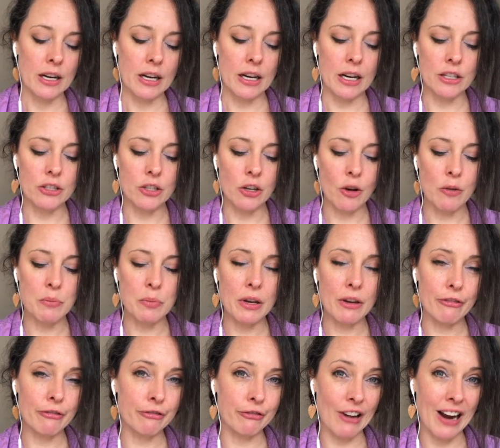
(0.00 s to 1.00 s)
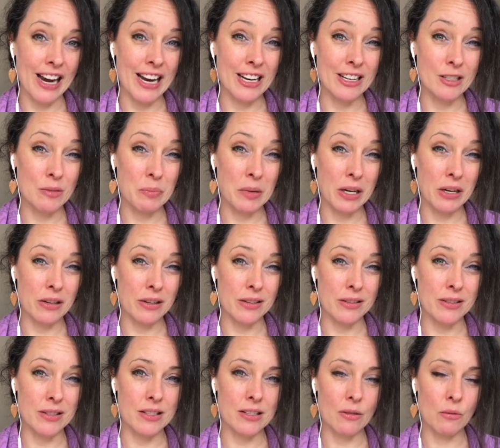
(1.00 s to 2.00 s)
And don't be afraid,
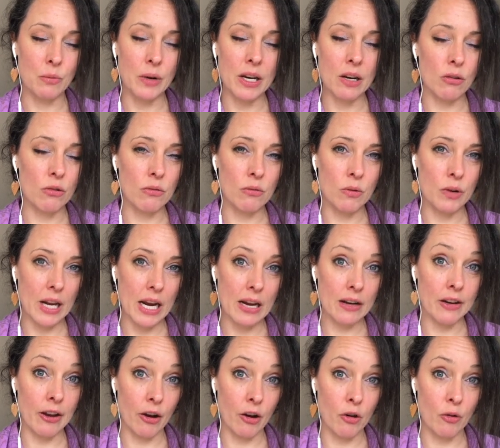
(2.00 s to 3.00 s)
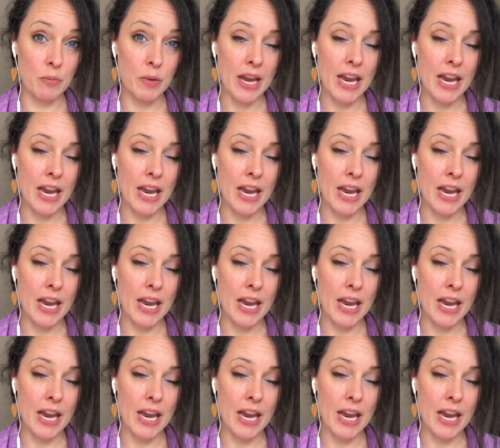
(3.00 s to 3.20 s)
because we all need help.